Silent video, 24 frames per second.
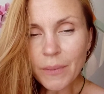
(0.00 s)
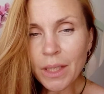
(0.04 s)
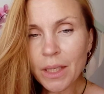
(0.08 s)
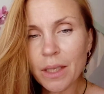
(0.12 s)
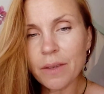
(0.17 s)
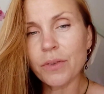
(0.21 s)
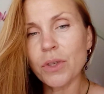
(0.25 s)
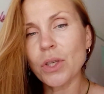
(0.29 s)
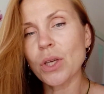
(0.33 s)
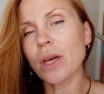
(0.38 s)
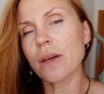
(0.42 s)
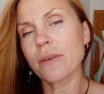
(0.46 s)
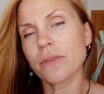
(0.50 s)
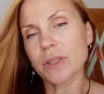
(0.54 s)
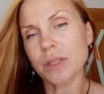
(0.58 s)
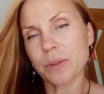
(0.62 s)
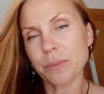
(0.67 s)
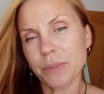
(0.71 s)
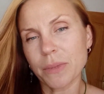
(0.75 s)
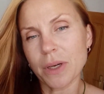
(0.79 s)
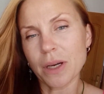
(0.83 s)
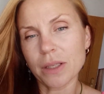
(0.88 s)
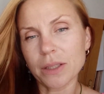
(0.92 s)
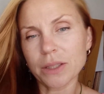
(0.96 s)
if you have
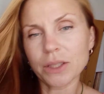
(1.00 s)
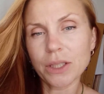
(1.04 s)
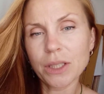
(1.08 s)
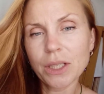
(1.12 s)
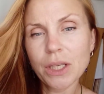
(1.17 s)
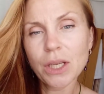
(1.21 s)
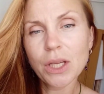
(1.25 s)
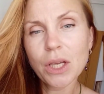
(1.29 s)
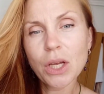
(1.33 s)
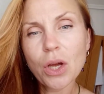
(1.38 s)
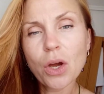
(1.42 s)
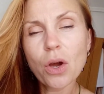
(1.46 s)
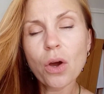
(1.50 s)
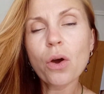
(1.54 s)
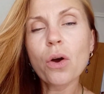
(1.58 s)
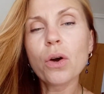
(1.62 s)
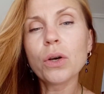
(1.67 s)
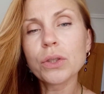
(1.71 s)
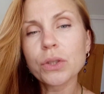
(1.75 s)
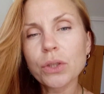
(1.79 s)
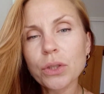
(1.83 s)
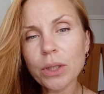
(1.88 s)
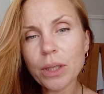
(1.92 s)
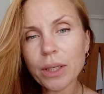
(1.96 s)
some color
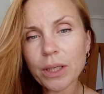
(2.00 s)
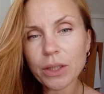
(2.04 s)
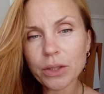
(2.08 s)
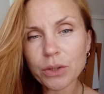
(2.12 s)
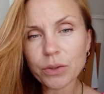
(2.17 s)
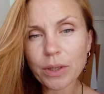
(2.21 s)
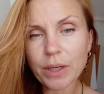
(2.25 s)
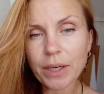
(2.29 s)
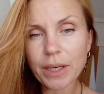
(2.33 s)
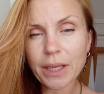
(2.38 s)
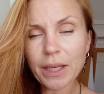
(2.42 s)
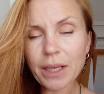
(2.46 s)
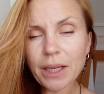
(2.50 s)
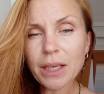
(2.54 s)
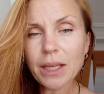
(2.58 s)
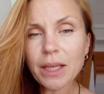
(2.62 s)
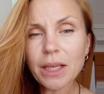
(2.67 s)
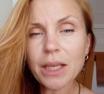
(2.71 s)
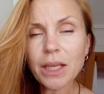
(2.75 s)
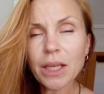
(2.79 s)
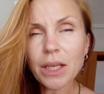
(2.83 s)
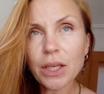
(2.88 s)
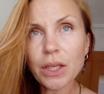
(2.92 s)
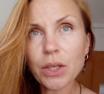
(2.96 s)
on your hair already,
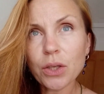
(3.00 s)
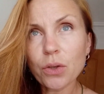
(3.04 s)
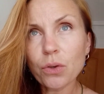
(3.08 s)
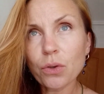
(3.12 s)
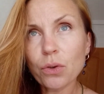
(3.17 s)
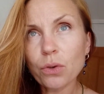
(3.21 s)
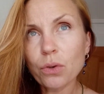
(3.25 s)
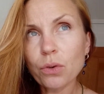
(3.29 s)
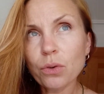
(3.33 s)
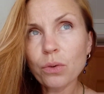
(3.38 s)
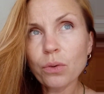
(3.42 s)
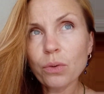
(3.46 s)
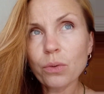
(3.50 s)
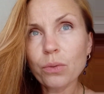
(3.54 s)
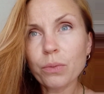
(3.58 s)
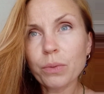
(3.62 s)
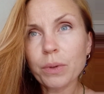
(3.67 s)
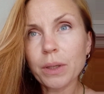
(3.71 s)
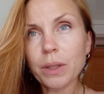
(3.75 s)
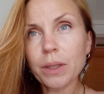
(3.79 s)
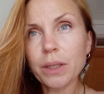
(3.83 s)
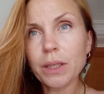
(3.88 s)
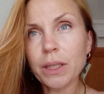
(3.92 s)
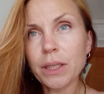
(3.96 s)
you
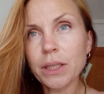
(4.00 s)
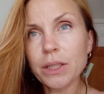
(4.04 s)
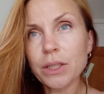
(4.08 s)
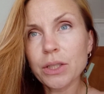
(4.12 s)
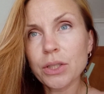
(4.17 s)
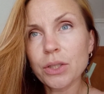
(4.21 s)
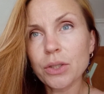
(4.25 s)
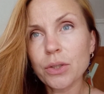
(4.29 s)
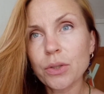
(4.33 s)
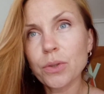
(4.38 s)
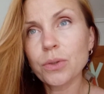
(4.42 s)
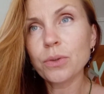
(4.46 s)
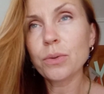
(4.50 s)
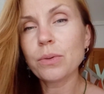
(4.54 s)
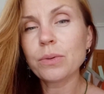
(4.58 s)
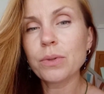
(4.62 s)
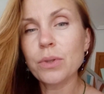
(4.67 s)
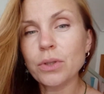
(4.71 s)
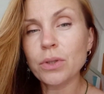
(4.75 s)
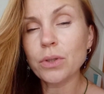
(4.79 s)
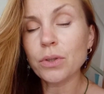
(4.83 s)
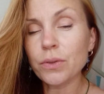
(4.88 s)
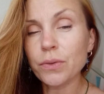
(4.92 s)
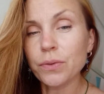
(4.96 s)
will need to
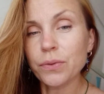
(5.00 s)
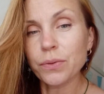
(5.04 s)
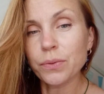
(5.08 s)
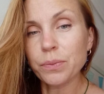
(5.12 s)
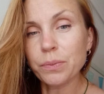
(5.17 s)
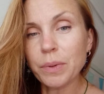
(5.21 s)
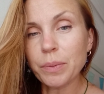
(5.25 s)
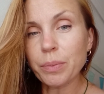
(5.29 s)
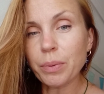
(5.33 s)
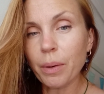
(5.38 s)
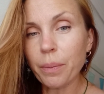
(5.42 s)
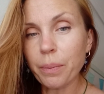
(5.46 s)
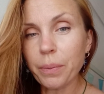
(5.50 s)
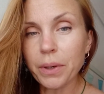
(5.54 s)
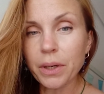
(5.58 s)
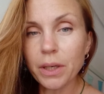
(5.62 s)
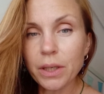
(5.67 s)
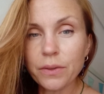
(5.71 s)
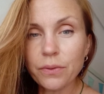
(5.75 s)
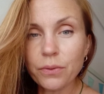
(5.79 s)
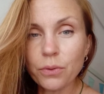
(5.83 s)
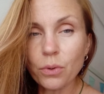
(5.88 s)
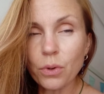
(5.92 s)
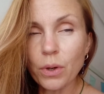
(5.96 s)
sort of be
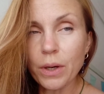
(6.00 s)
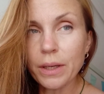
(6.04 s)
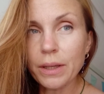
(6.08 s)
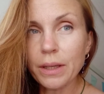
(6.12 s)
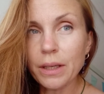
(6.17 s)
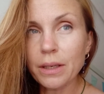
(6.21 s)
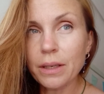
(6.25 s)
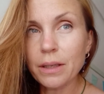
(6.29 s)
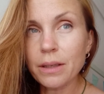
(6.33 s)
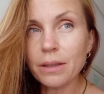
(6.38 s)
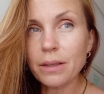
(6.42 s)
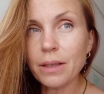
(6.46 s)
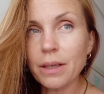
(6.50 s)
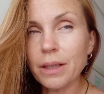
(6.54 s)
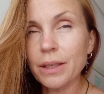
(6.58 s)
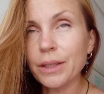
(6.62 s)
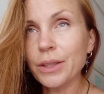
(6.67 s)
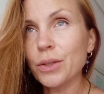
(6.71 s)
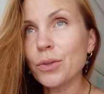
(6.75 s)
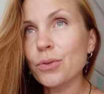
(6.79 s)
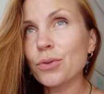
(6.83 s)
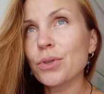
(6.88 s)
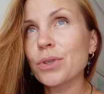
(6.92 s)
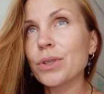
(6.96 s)
prepared for an
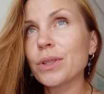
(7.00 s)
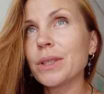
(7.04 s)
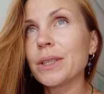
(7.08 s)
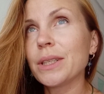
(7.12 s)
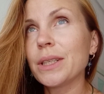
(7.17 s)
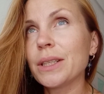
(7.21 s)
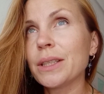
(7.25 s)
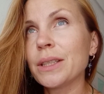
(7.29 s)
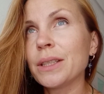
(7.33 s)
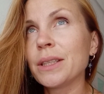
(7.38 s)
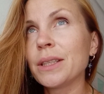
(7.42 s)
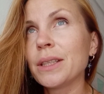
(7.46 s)
unusual and